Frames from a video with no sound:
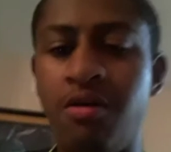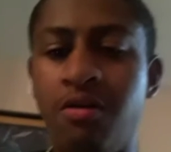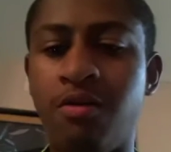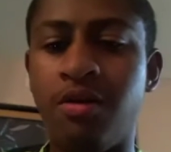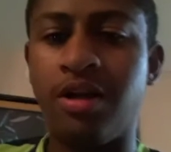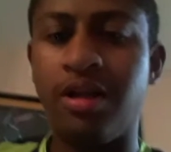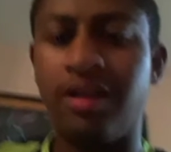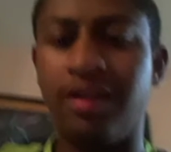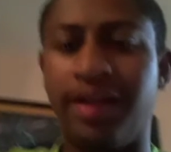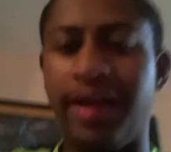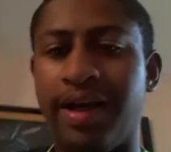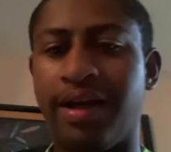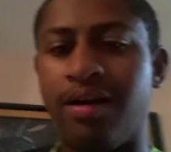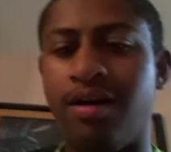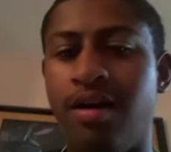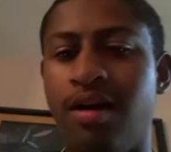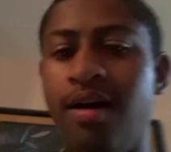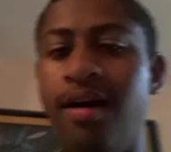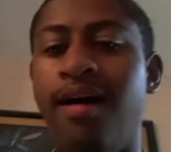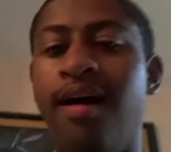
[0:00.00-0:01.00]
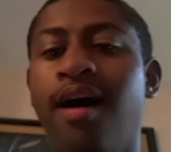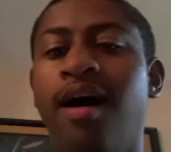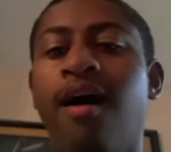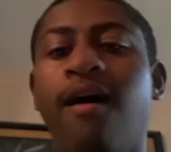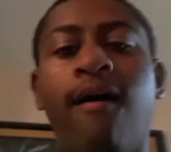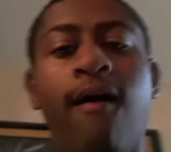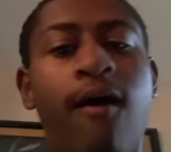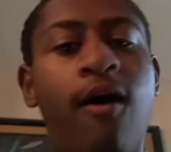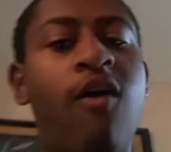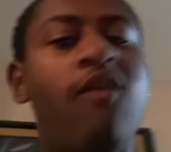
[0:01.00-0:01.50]
who could like
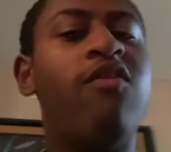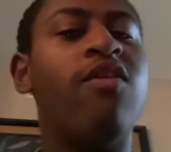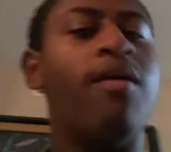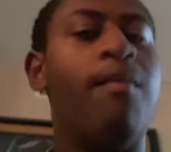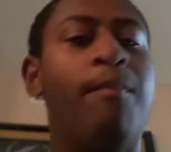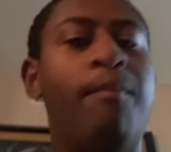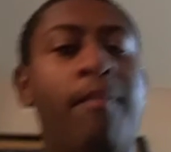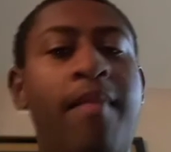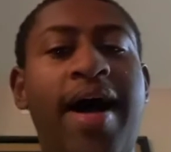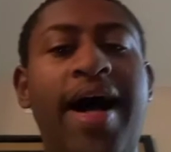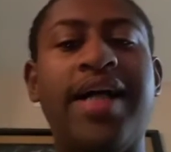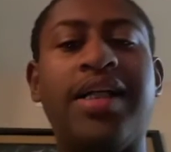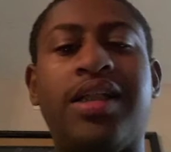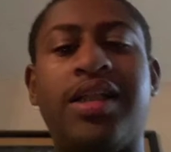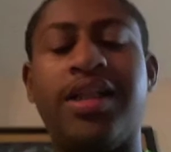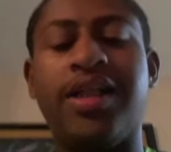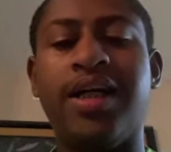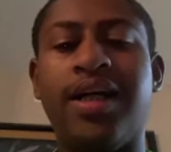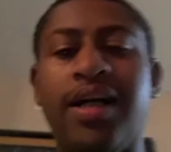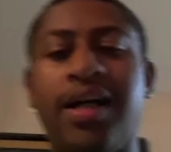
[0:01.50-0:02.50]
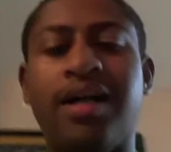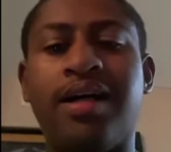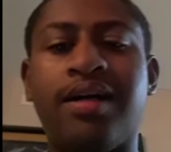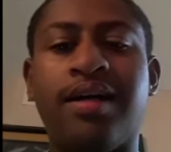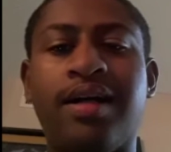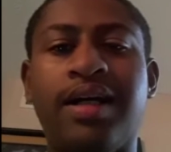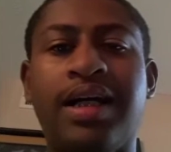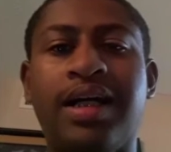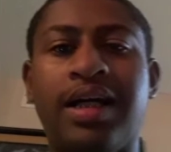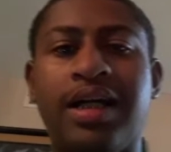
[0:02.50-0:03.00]
overmatch
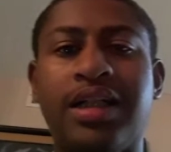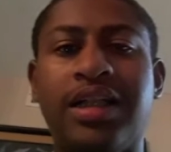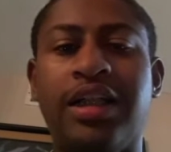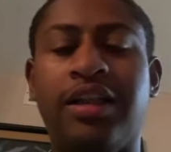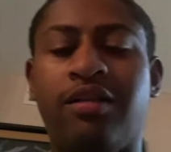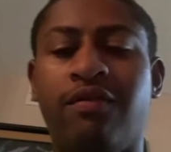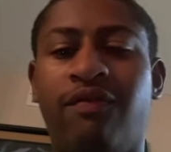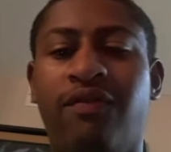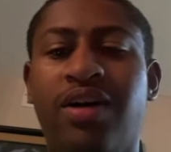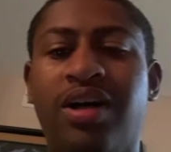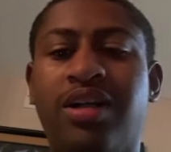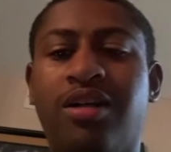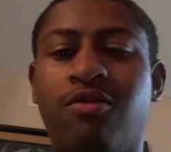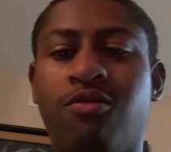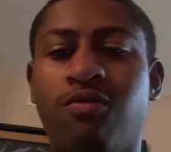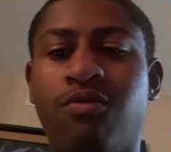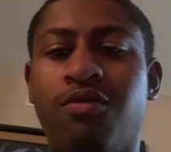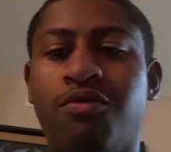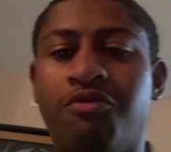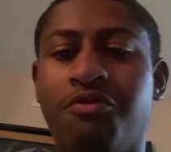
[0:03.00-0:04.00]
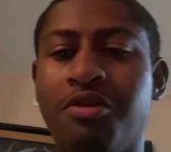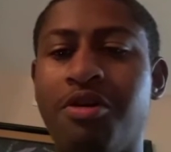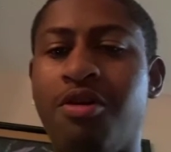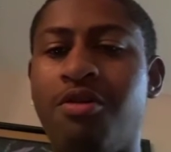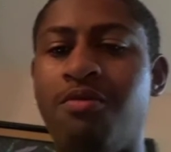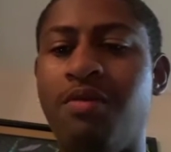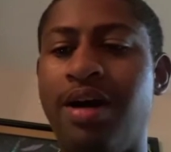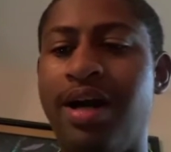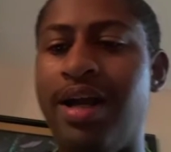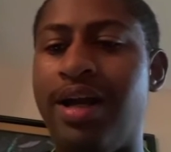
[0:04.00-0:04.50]
her, and she had to find a
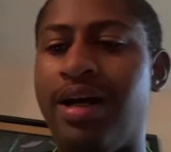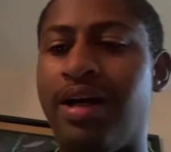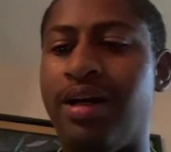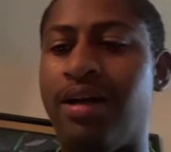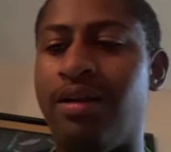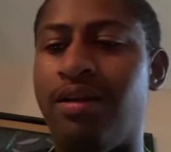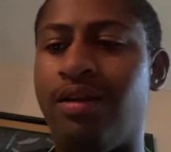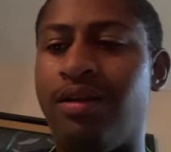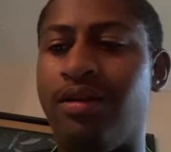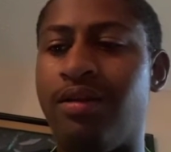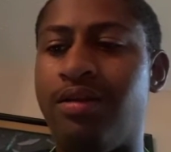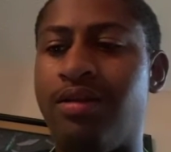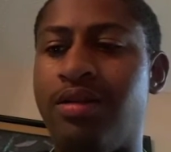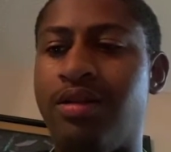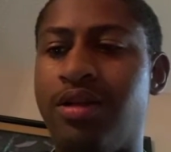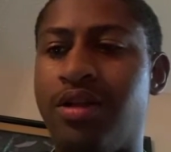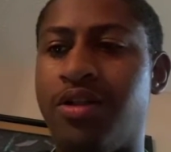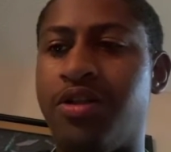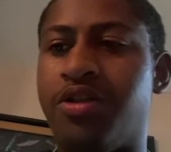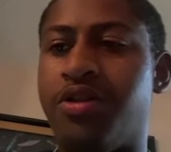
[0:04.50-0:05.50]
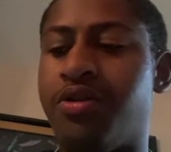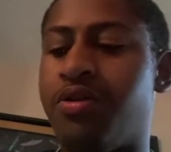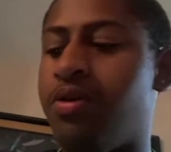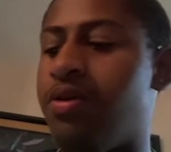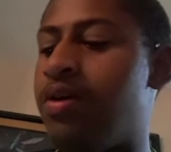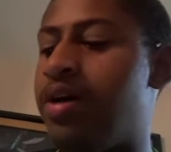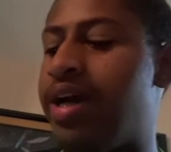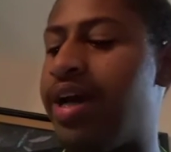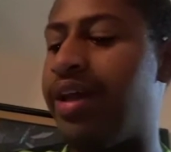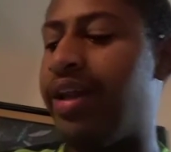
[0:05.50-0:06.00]
real way to
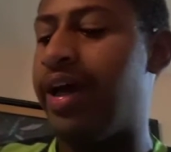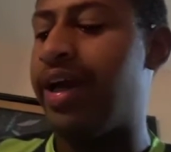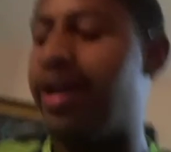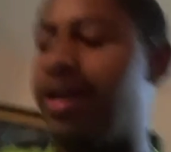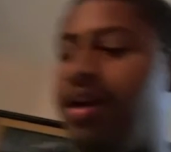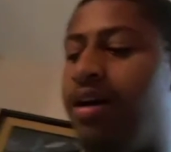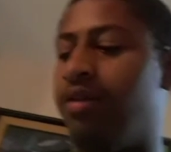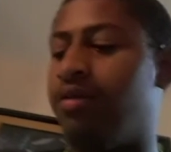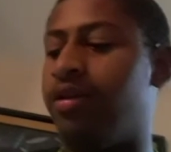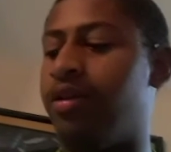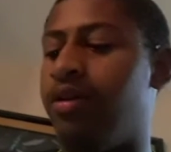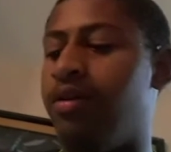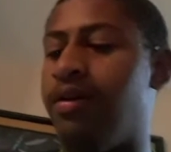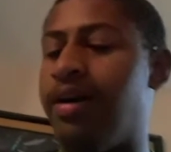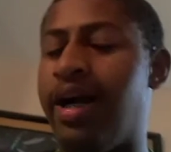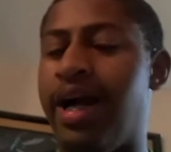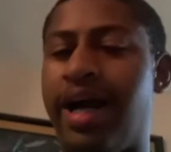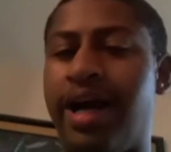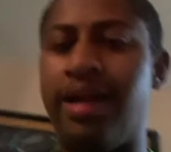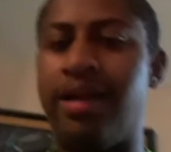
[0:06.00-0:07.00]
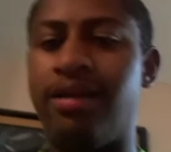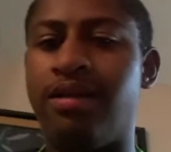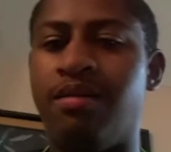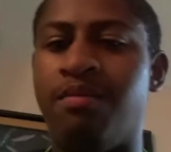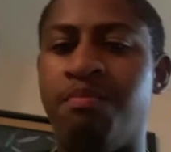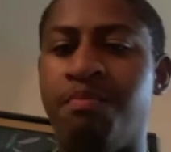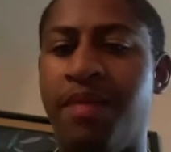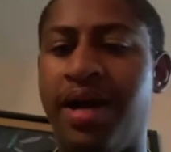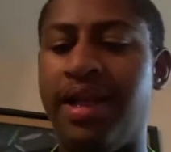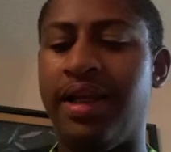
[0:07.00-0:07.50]
destroy it. Like, you know, Thor had
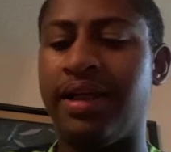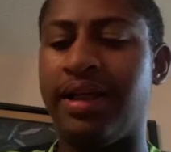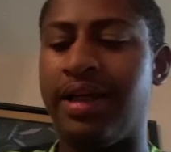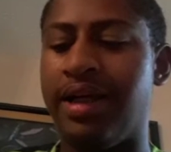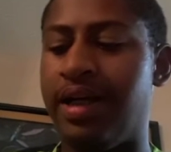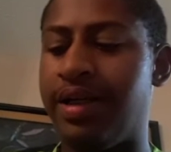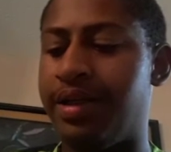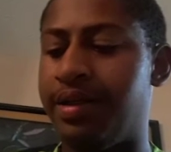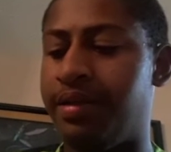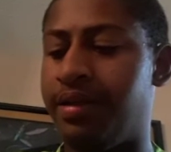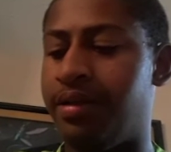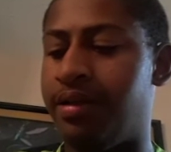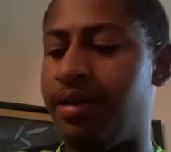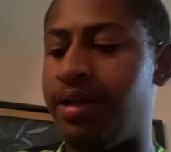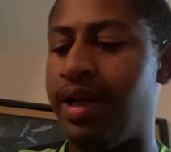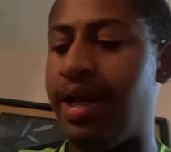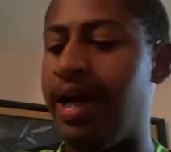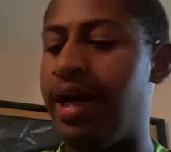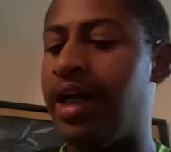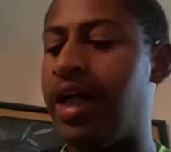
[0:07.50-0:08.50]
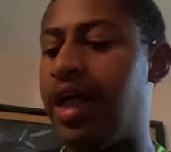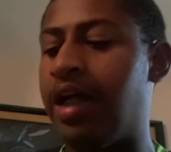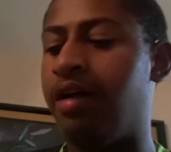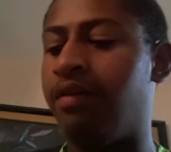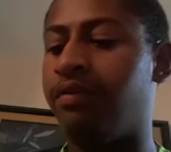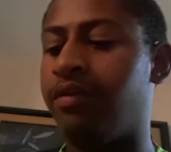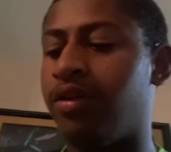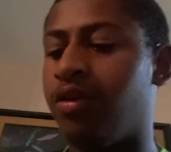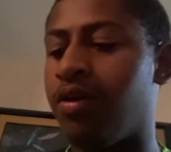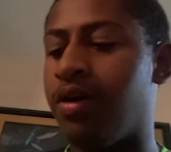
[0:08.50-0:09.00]
Malachi the
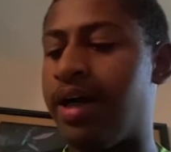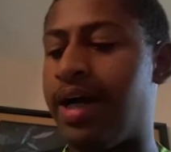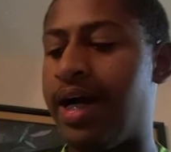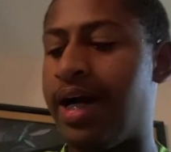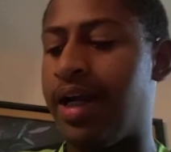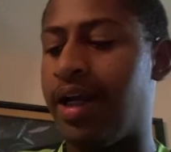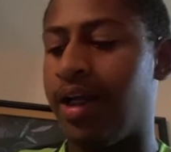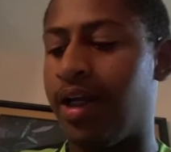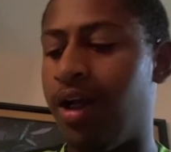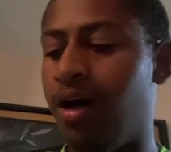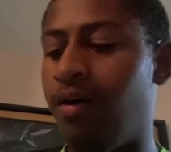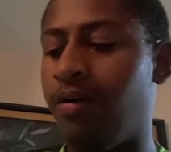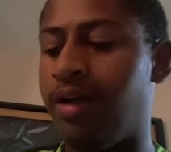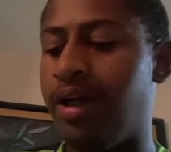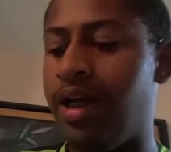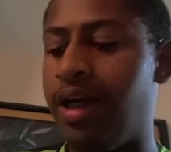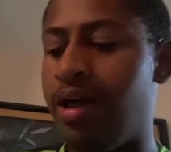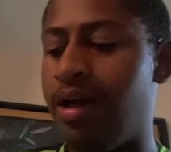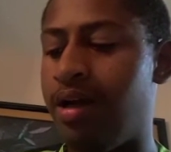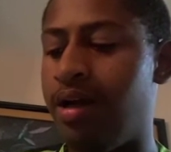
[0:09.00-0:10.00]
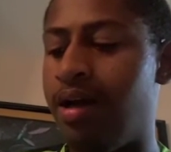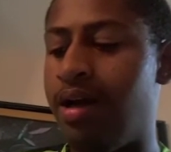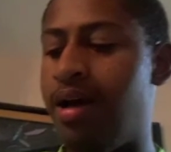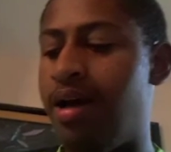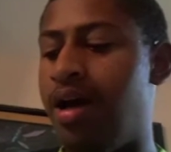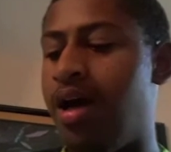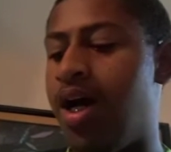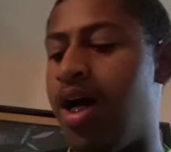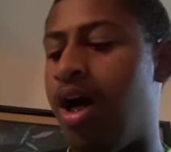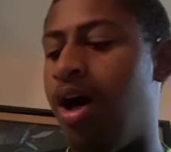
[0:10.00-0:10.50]
Elf, Thor had Loki,
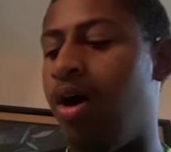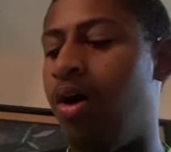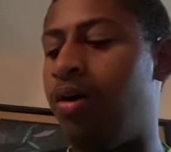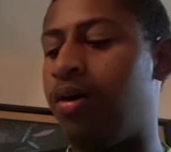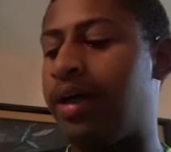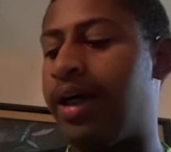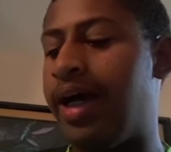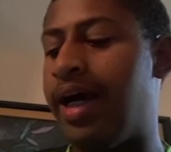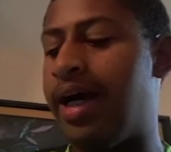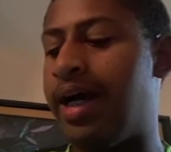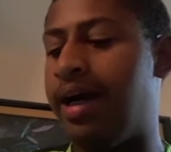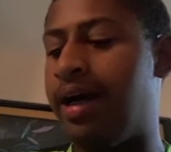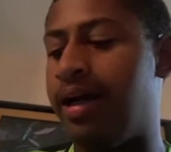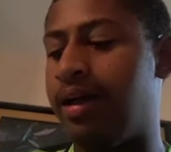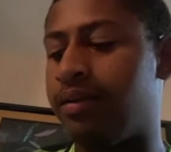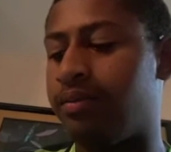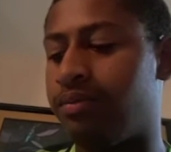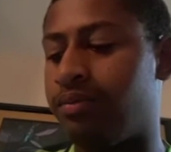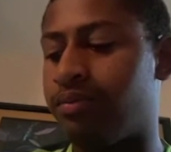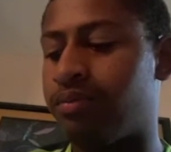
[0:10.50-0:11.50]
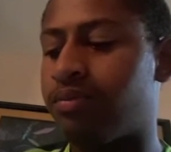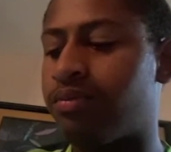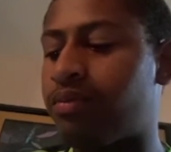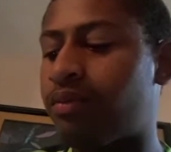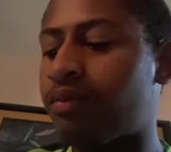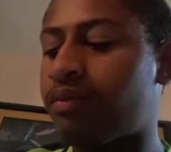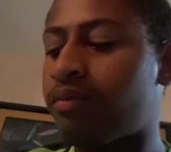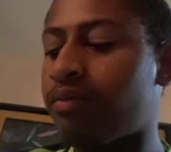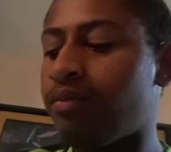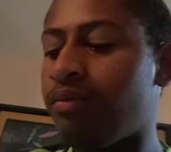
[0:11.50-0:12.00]
Hulk had
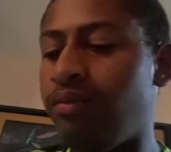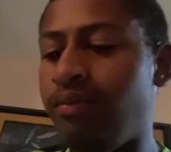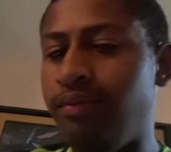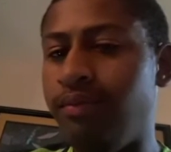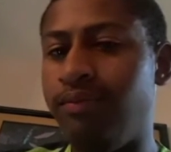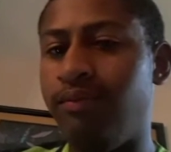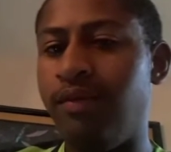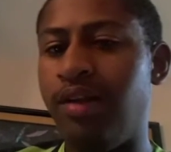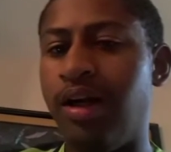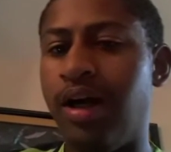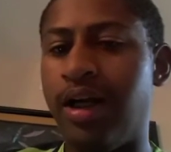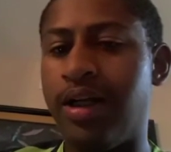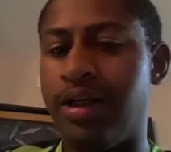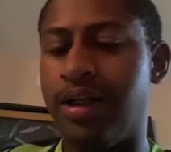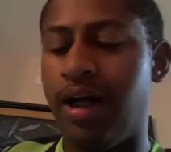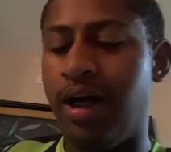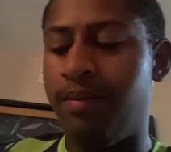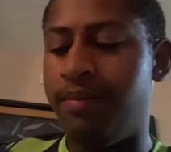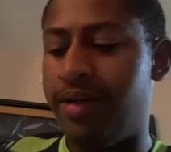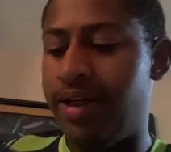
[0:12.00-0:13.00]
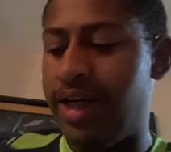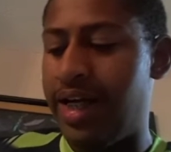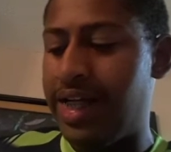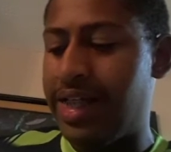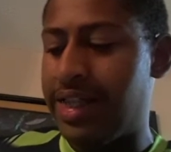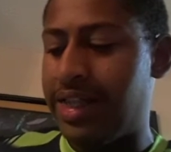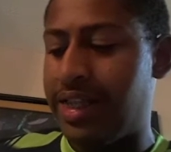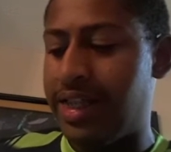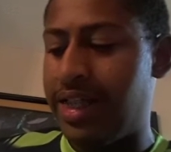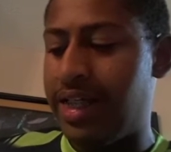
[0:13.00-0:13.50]
a
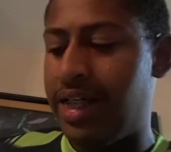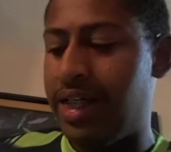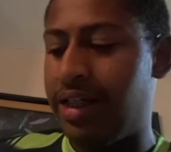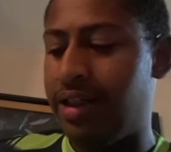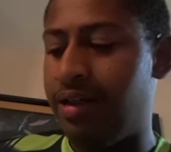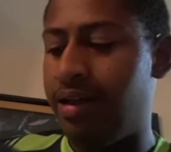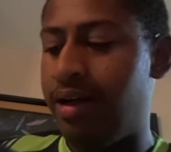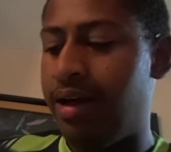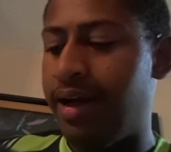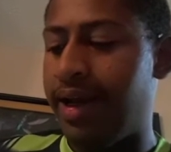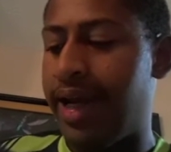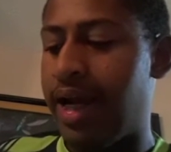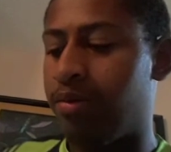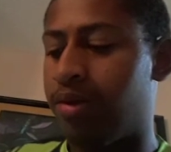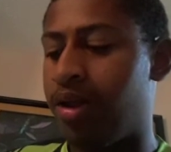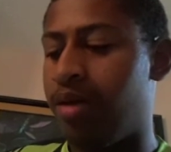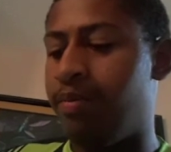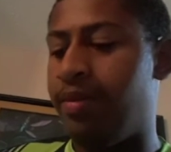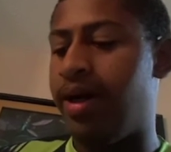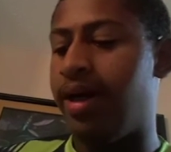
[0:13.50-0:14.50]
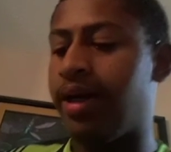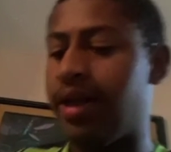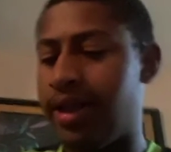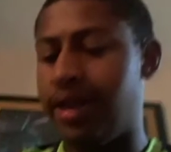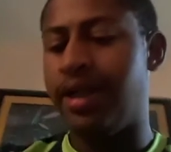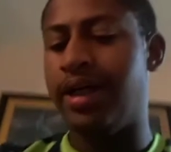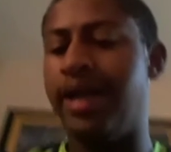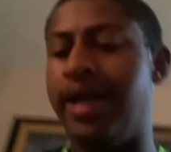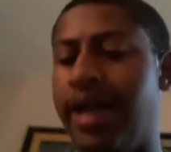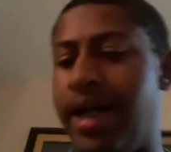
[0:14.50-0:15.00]
Domination, Captain
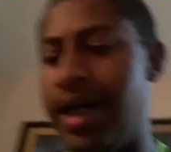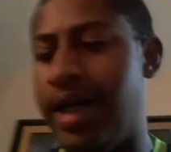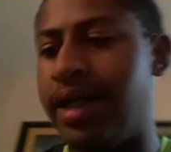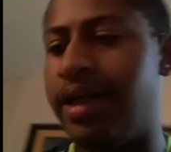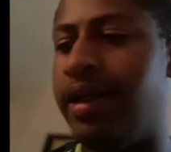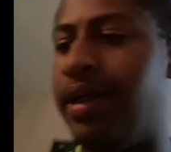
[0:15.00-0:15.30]
America had